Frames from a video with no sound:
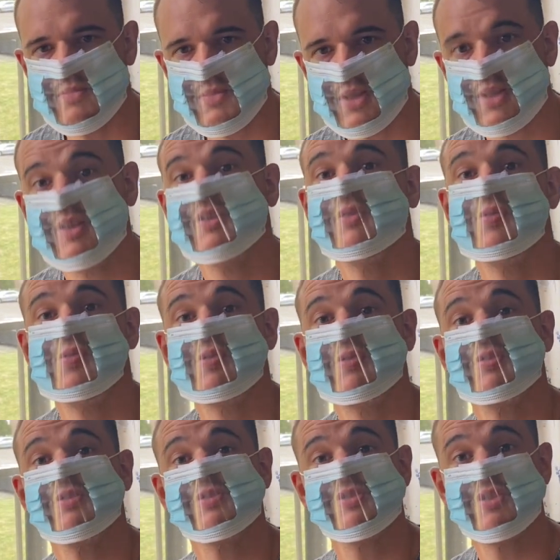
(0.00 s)
I'd like to
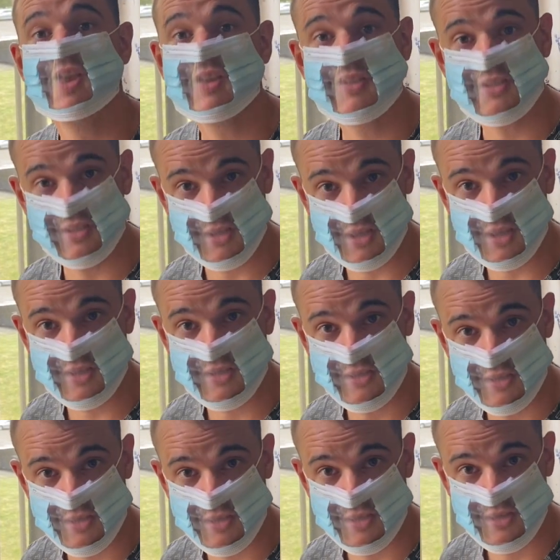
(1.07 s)
order a steak today.
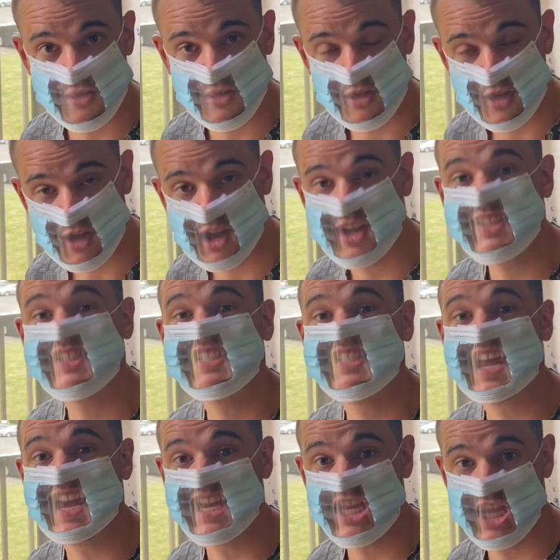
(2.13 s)

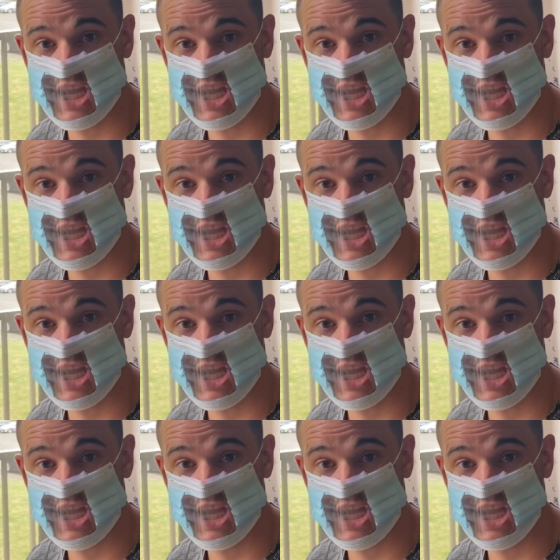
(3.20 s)
Steak.